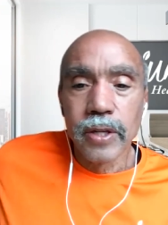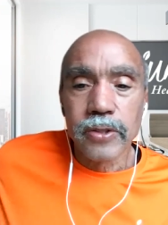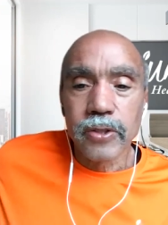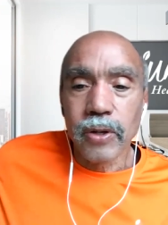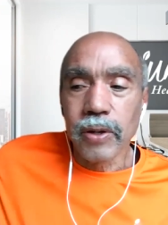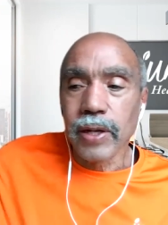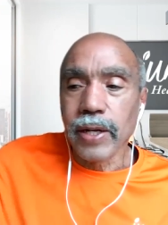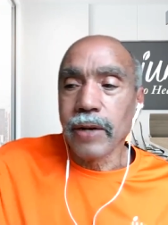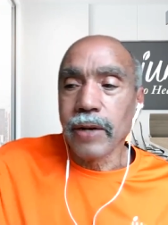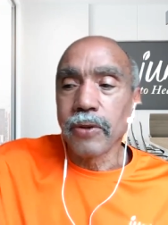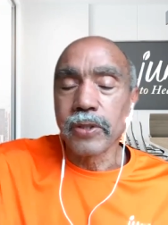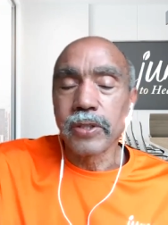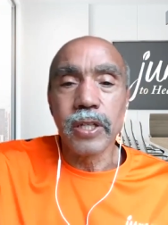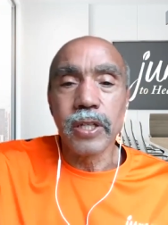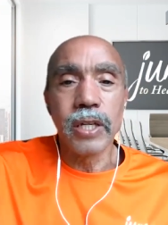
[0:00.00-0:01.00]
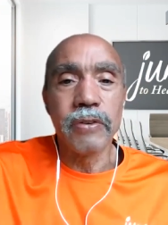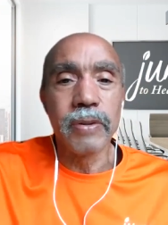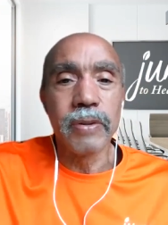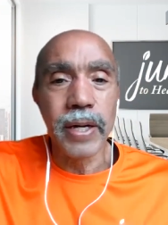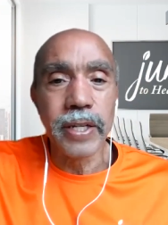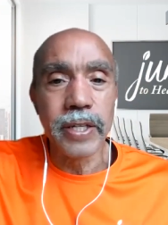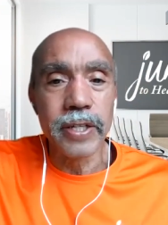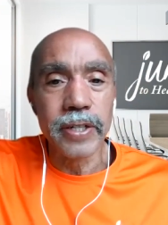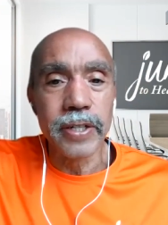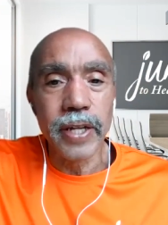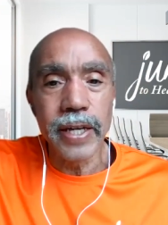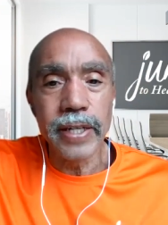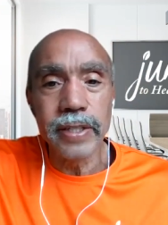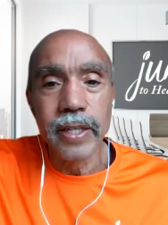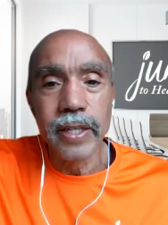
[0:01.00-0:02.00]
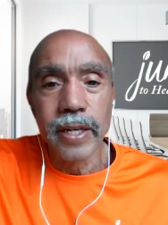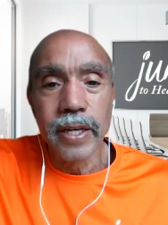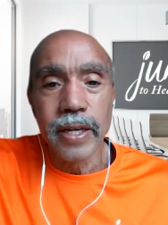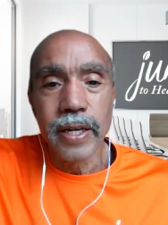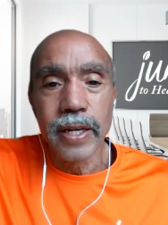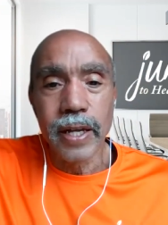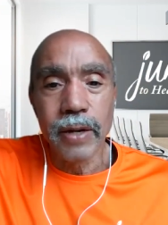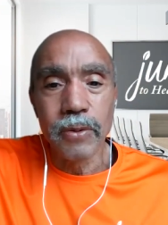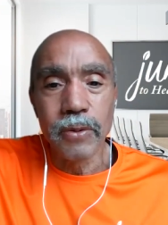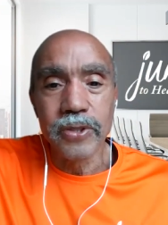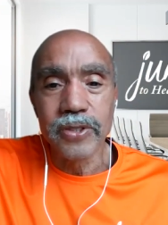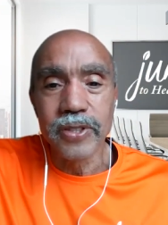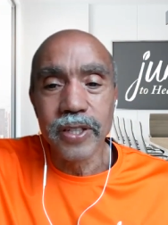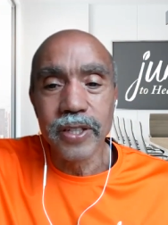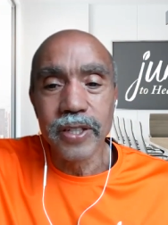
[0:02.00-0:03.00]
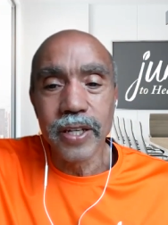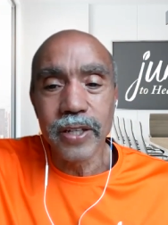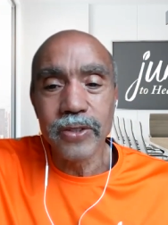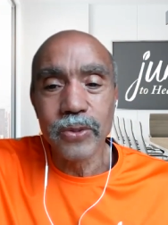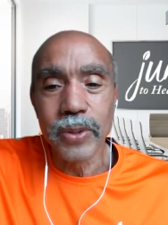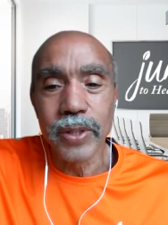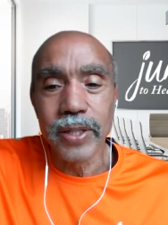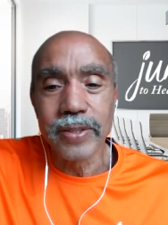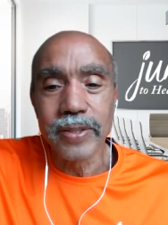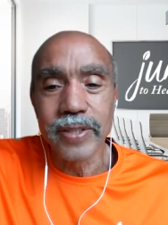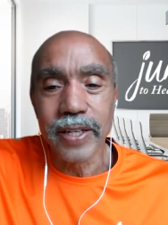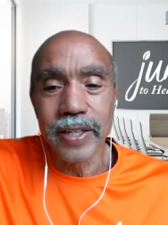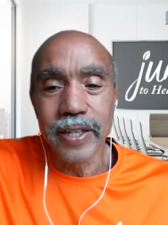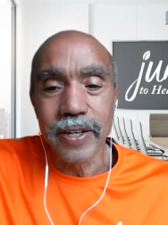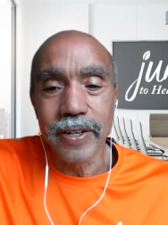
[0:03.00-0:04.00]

So I will tell everybody good night, and I will see you next week. Take